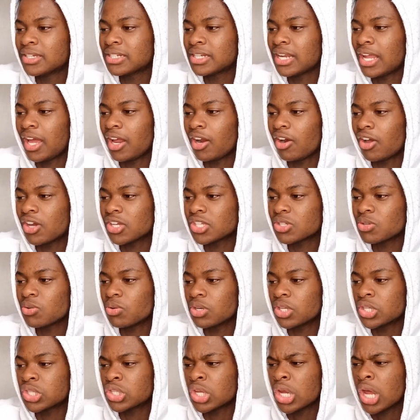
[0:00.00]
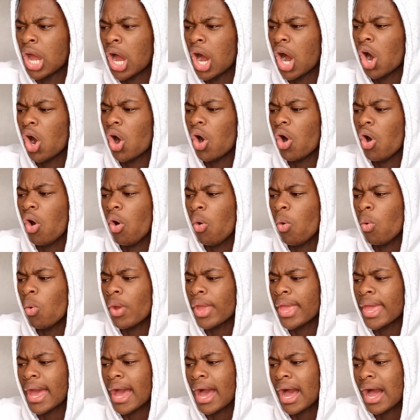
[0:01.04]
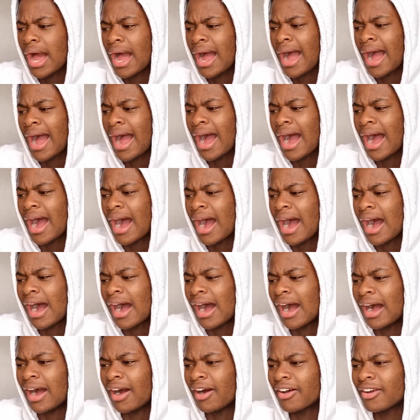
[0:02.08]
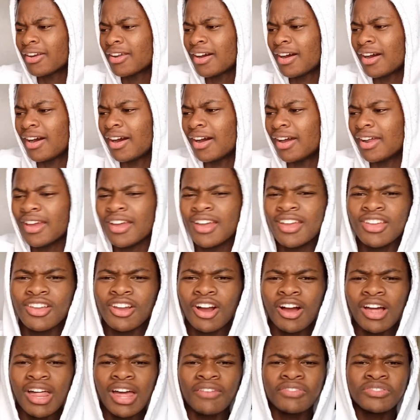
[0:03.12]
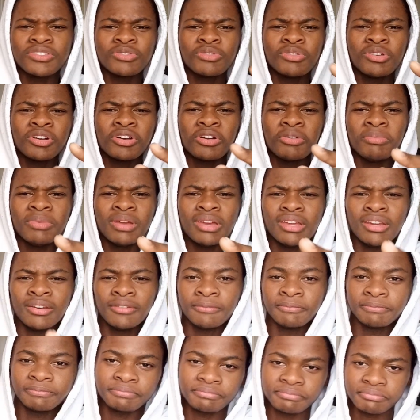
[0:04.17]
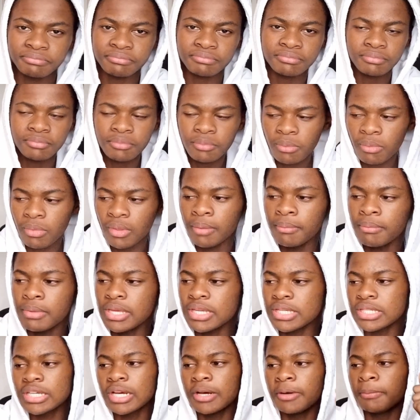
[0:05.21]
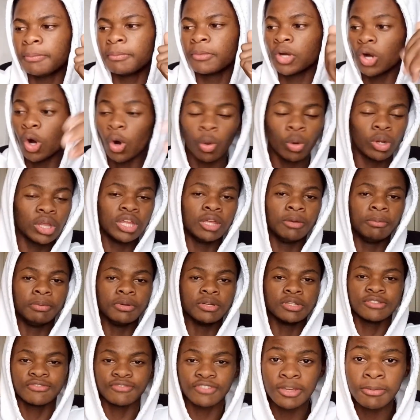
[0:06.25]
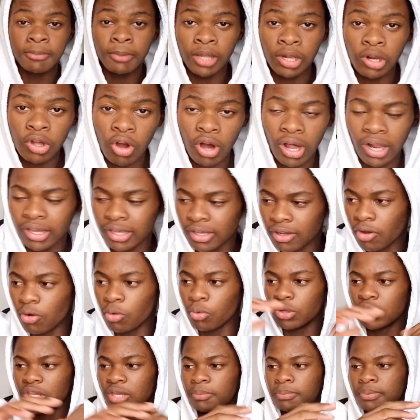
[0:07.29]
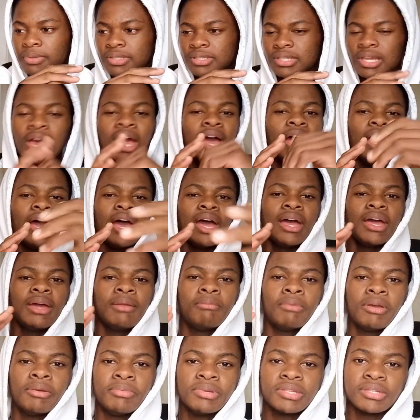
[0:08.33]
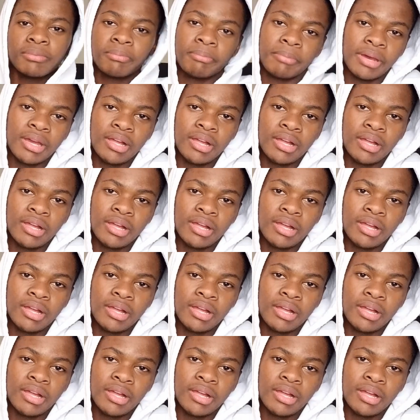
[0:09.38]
lost all her stuff. Oh, yeah. Hold on. Y'all have to recommend me some goalkeepers, female goalkeepers, and maybe some